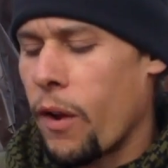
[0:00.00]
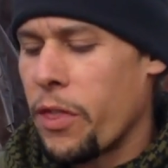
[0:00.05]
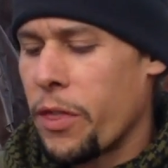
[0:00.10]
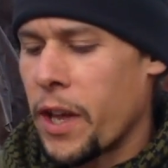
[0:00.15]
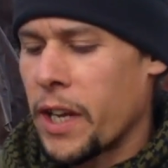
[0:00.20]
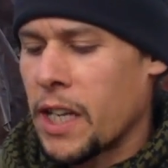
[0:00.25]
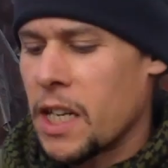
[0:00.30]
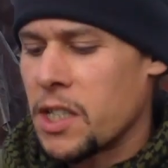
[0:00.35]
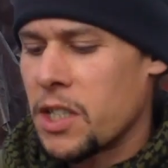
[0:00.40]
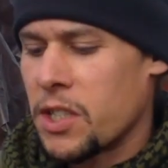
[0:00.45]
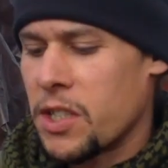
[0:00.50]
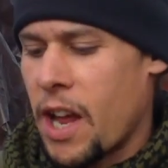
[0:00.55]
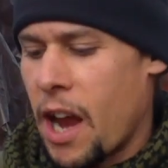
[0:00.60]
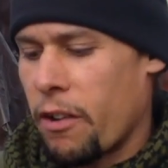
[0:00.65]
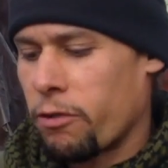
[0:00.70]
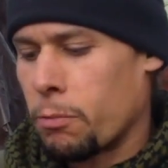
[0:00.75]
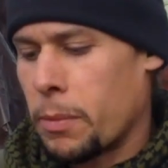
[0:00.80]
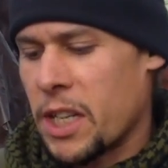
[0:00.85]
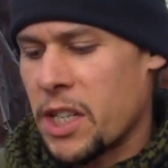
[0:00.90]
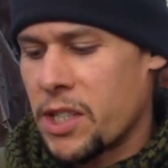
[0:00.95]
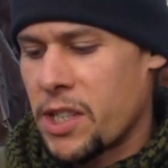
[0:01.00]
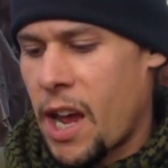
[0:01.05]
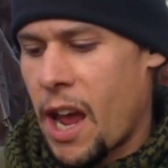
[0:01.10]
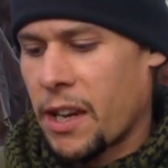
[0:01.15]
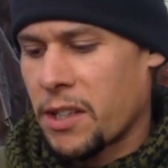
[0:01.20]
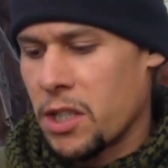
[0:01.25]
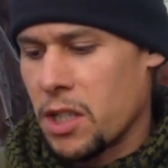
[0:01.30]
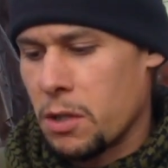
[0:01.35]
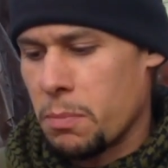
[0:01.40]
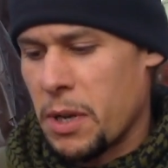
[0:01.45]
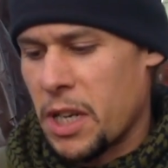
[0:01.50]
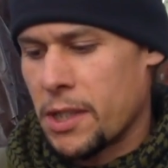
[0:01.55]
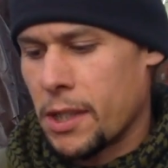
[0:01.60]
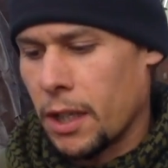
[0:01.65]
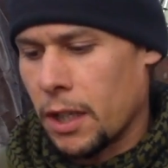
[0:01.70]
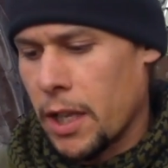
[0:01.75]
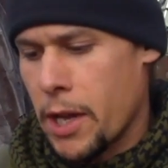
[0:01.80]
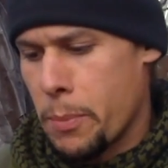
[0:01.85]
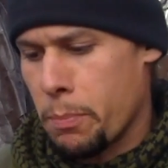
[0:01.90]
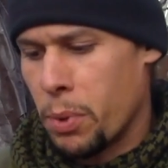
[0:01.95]
the thing is that everybody's taxes
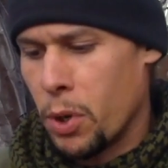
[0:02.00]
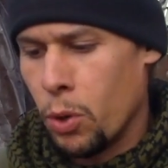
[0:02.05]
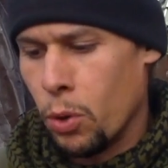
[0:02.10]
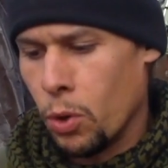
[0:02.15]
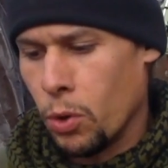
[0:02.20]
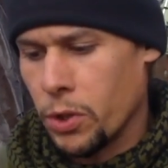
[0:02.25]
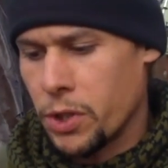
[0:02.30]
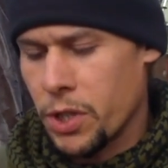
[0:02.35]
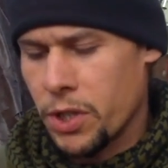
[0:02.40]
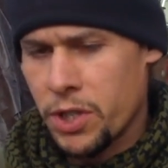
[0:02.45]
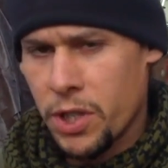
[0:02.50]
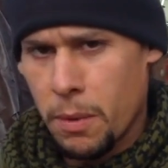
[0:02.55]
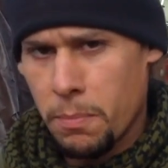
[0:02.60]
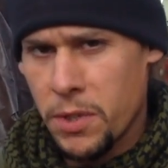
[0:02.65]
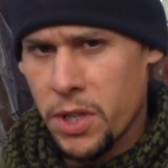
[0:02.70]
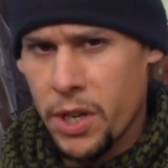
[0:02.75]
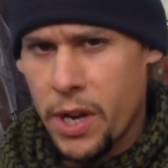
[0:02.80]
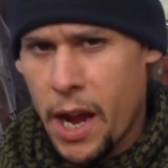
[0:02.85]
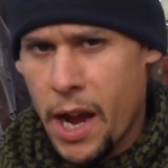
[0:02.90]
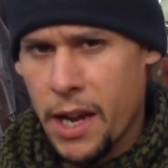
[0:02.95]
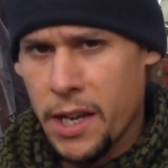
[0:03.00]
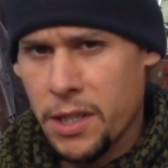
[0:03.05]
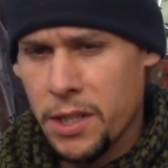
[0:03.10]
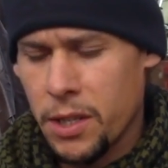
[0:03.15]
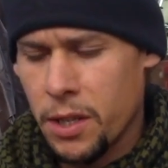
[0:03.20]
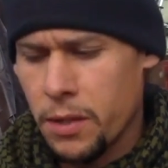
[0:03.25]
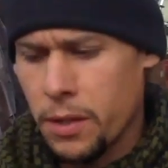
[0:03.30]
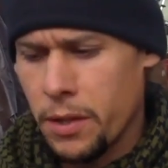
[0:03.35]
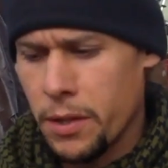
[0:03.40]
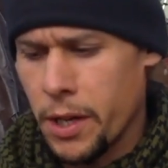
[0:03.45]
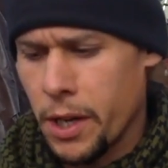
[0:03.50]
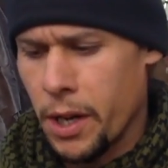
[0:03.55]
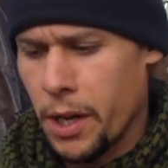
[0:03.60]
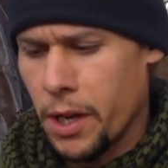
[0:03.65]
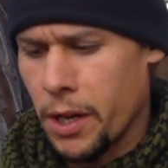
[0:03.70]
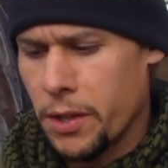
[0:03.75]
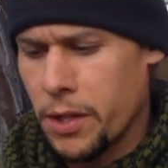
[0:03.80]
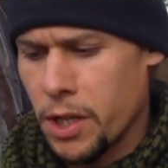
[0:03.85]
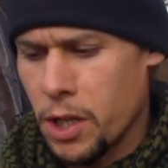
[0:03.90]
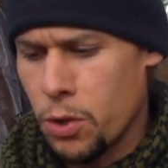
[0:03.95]
basically pool to subsidize
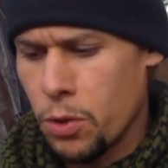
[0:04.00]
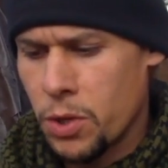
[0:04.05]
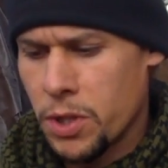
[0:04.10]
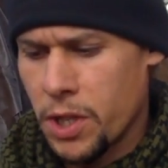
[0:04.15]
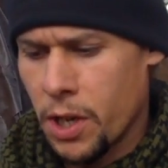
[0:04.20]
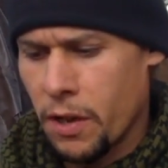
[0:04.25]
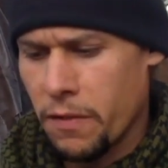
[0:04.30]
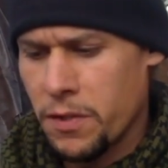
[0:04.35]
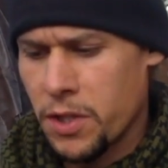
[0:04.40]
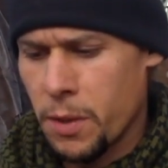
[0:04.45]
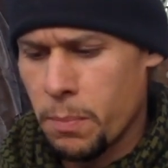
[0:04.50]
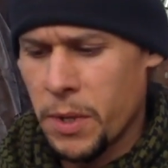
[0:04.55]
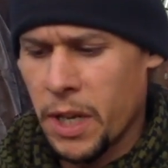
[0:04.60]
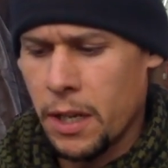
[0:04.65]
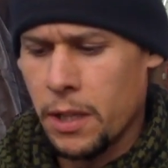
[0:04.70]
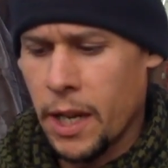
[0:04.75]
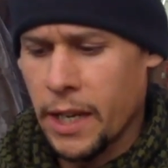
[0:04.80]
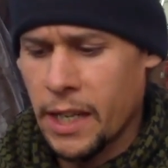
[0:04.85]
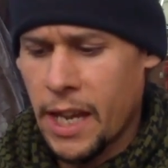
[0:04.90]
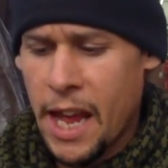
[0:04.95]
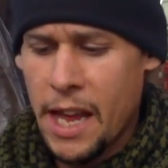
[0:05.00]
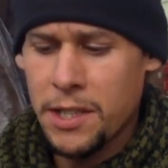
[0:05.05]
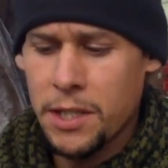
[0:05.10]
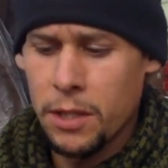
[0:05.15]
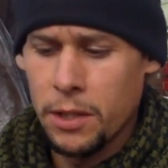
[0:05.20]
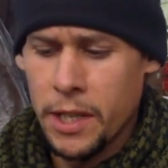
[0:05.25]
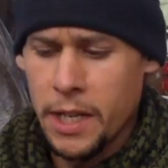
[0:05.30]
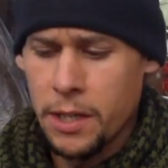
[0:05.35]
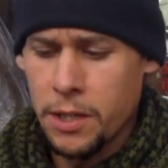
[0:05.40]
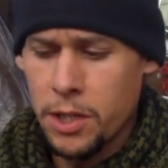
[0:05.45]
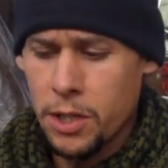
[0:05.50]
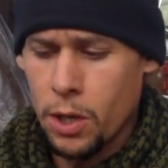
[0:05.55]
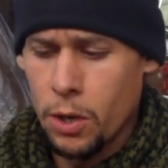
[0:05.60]
the use of something like gasoline.